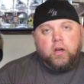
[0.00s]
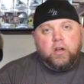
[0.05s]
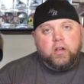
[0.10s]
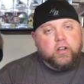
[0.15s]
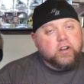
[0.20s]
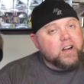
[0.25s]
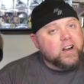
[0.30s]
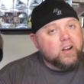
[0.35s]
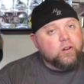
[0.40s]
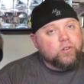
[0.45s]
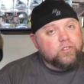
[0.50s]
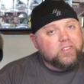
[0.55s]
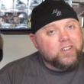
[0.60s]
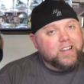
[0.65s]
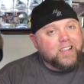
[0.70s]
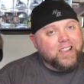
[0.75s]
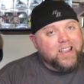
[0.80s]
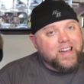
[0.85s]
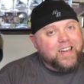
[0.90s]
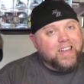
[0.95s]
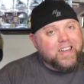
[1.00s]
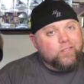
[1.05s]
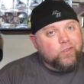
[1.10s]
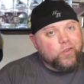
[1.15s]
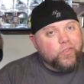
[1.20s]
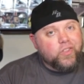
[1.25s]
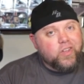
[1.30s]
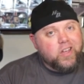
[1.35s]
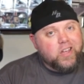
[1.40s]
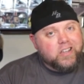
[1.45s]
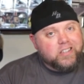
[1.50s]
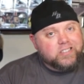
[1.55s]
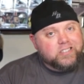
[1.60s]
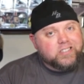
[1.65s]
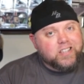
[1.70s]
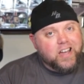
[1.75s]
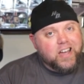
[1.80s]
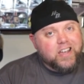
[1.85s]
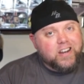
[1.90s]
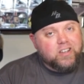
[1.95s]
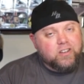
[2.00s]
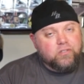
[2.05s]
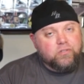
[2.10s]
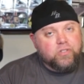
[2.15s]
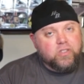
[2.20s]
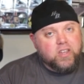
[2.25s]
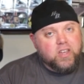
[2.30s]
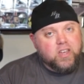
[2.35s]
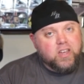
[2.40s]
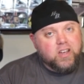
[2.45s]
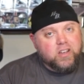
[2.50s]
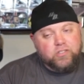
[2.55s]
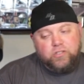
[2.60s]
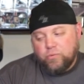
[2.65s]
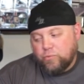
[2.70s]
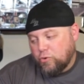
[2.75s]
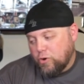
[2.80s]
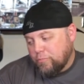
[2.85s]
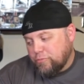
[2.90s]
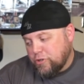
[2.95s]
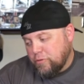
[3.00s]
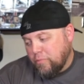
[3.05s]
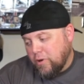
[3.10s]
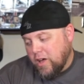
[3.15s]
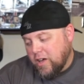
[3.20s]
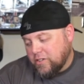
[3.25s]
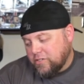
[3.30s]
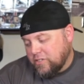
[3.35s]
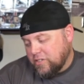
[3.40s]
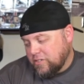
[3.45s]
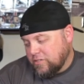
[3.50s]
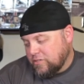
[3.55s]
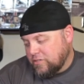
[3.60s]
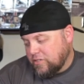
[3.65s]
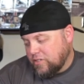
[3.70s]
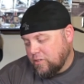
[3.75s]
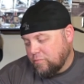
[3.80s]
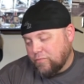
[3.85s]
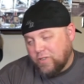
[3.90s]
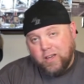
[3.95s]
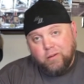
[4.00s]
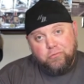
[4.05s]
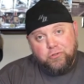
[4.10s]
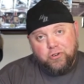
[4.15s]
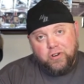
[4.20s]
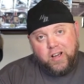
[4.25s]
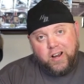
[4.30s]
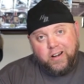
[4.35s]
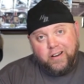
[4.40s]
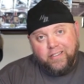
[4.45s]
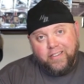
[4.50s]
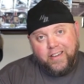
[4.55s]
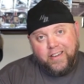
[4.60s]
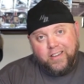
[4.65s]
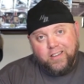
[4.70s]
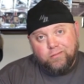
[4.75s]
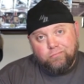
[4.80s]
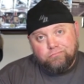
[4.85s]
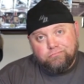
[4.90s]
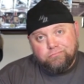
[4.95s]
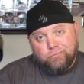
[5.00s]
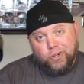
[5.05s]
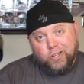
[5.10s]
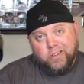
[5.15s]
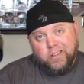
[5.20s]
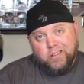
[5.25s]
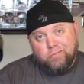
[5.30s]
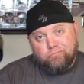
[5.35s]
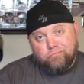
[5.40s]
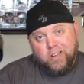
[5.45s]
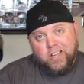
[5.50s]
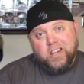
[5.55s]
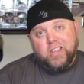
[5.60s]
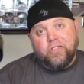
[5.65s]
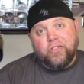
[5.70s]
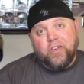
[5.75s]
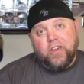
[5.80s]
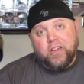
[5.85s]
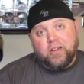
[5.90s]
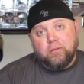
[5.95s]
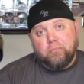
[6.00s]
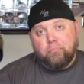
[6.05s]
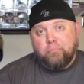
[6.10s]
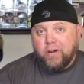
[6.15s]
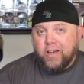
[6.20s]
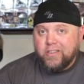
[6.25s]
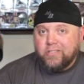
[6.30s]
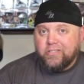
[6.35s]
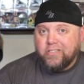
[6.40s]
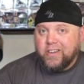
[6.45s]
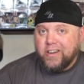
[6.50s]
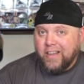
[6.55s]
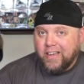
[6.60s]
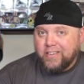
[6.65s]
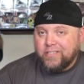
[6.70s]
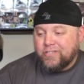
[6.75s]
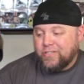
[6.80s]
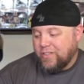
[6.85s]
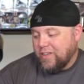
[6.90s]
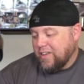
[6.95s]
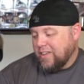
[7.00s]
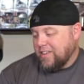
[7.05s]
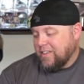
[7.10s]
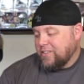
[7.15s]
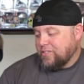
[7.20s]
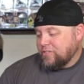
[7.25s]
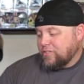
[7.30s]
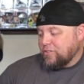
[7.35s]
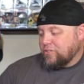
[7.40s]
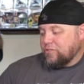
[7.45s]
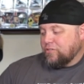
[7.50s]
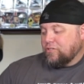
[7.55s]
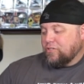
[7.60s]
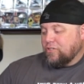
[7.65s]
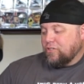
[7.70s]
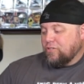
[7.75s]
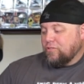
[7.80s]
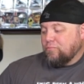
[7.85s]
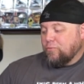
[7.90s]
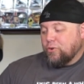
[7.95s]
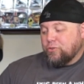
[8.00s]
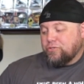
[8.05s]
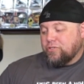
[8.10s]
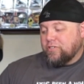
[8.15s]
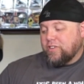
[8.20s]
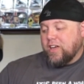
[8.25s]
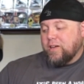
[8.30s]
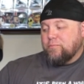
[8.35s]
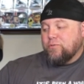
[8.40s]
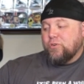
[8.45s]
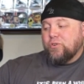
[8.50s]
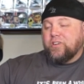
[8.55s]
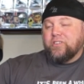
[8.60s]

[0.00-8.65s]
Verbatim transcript: You're not always going to like everything inside of the uh, subscription boxes. Sometimes you're not going to like really anything. But the nice thing is, is most of the time you